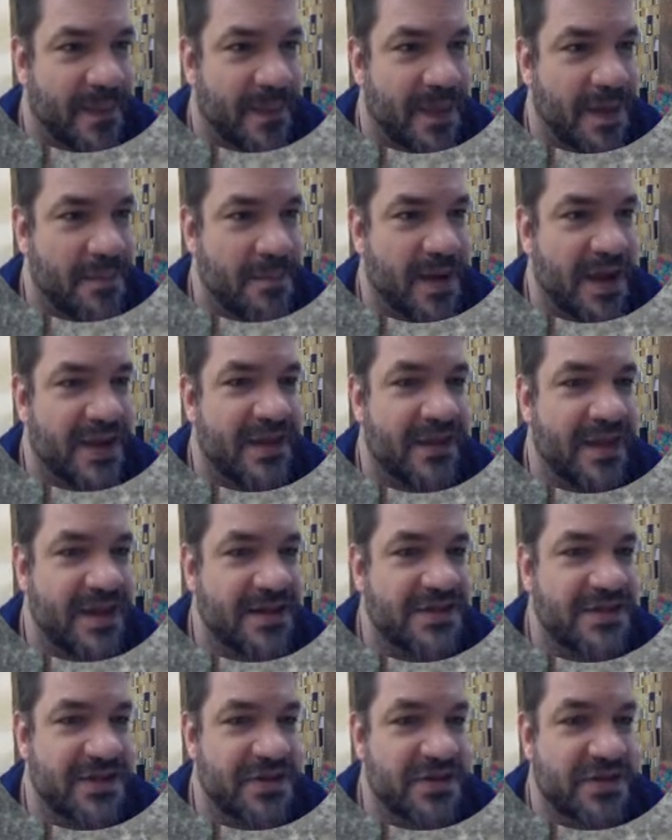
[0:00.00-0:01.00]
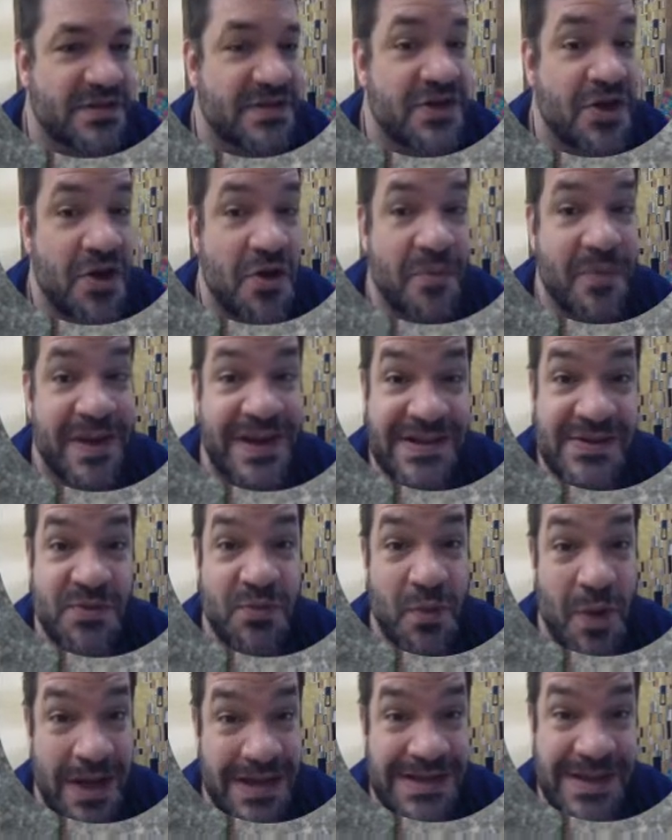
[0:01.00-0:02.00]
Michelangelo's dome
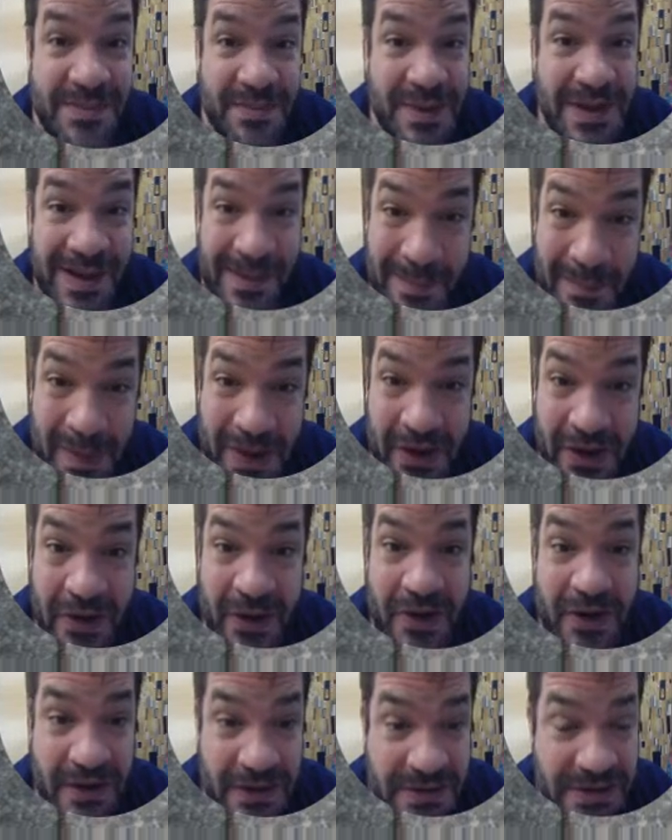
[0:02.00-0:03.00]
winds up being bigger,